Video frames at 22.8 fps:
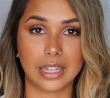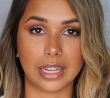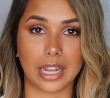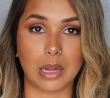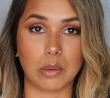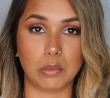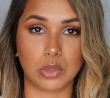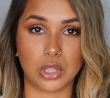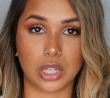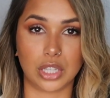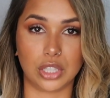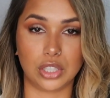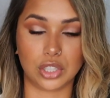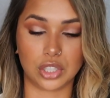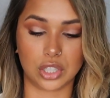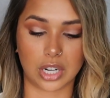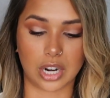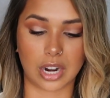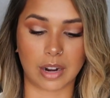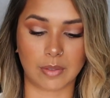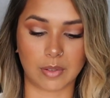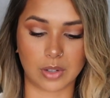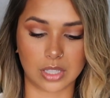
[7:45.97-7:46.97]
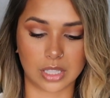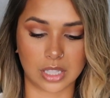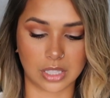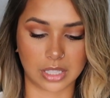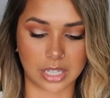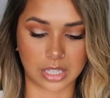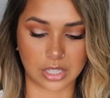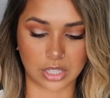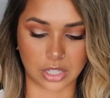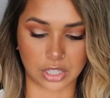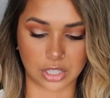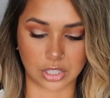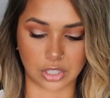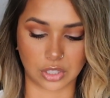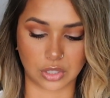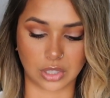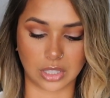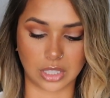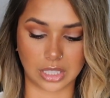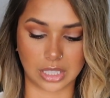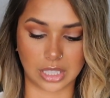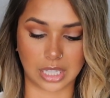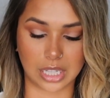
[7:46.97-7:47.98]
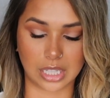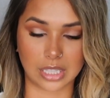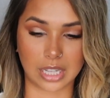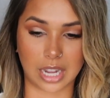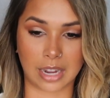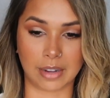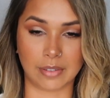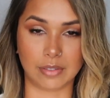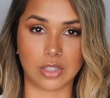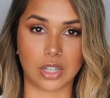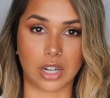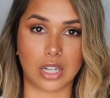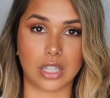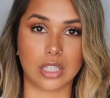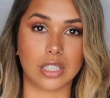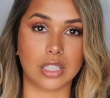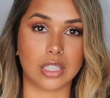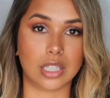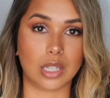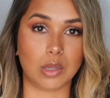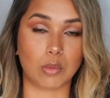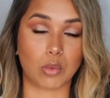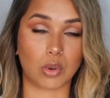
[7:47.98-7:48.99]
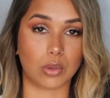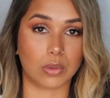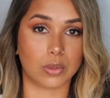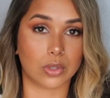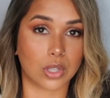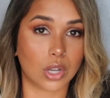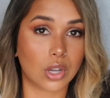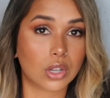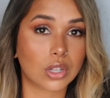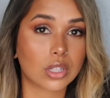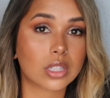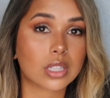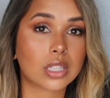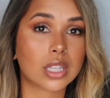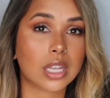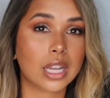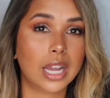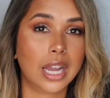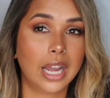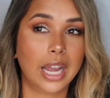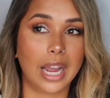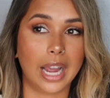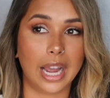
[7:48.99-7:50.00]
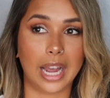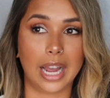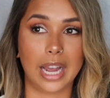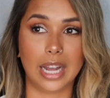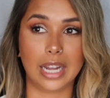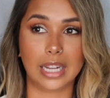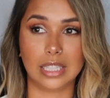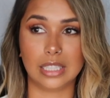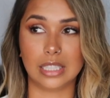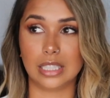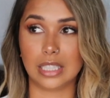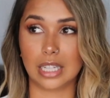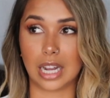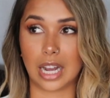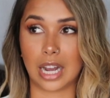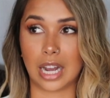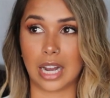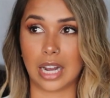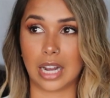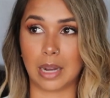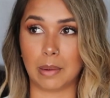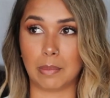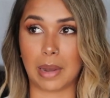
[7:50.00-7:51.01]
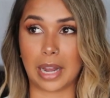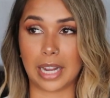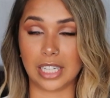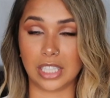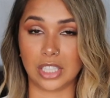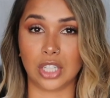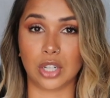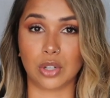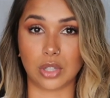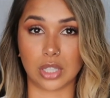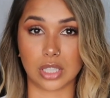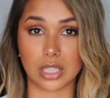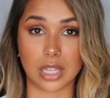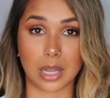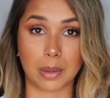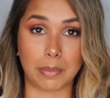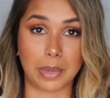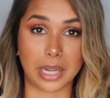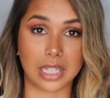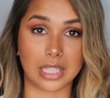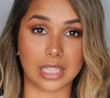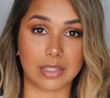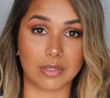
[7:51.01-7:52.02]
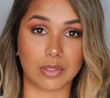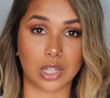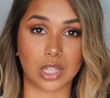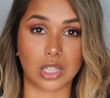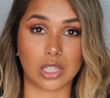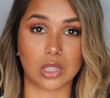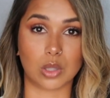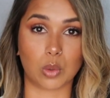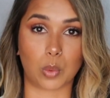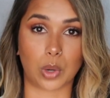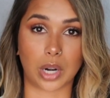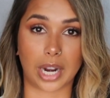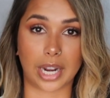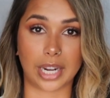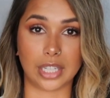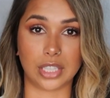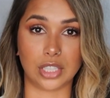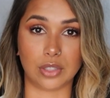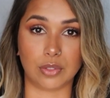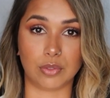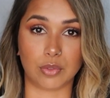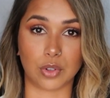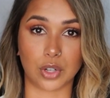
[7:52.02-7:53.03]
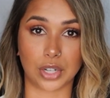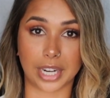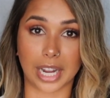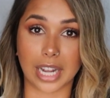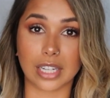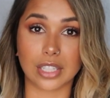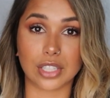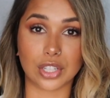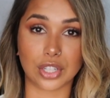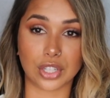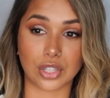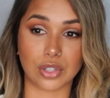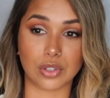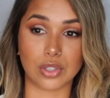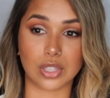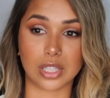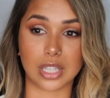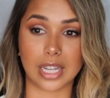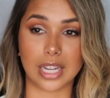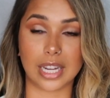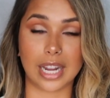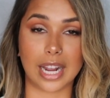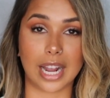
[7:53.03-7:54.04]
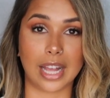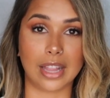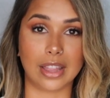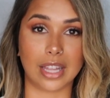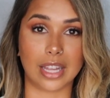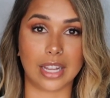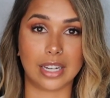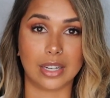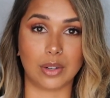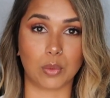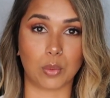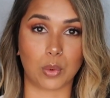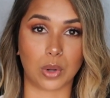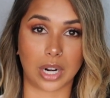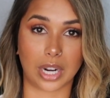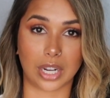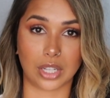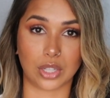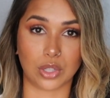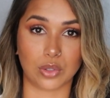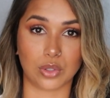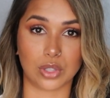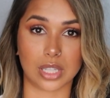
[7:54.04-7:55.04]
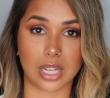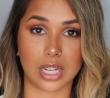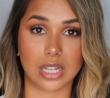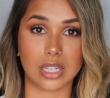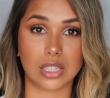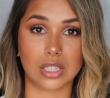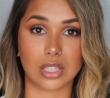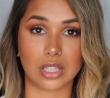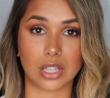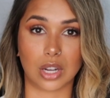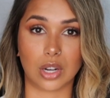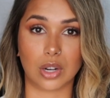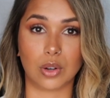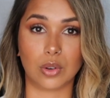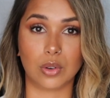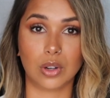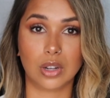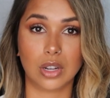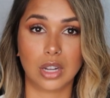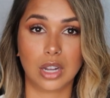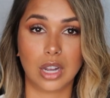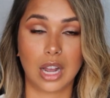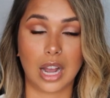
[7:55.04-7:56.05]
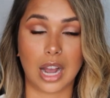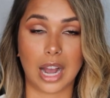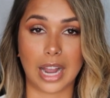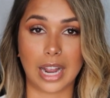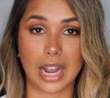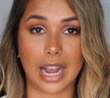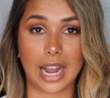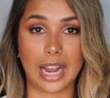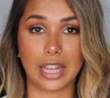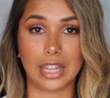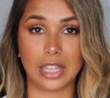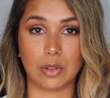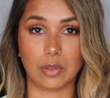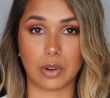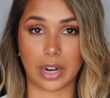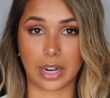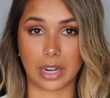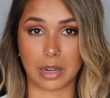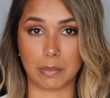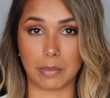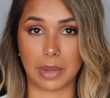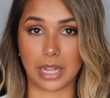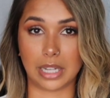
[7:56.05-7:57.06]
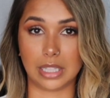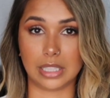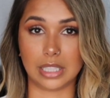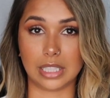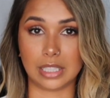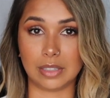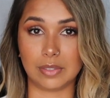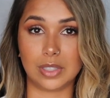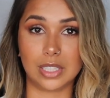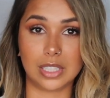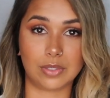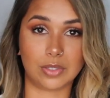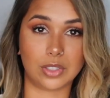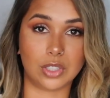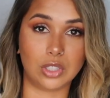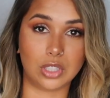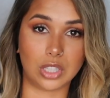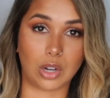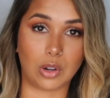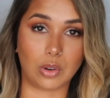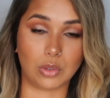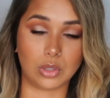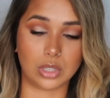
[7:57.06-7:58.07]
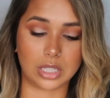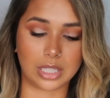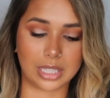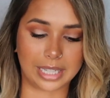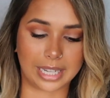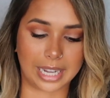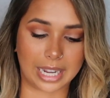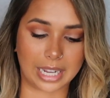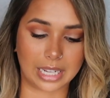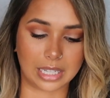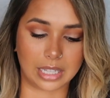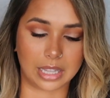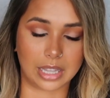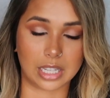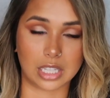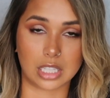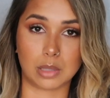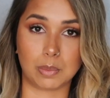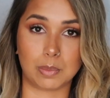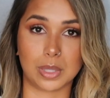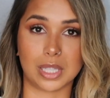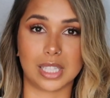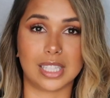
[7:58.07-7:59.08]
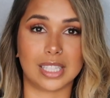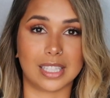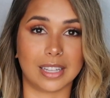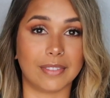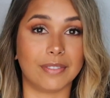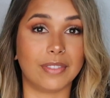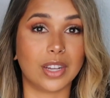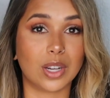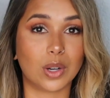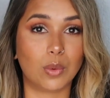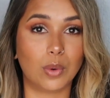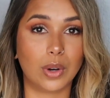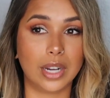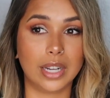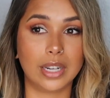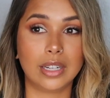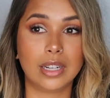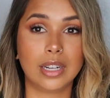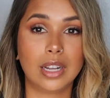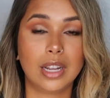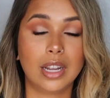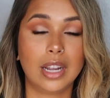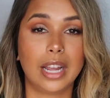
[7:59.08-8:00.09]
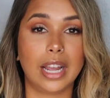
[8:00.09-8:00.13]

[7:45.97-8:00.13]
game changer. Ever since I started using this, I've started to see more results, and I notice a big difference when I forget to use it and then when I use it. So I highly recommend, even if you don't get this specific one,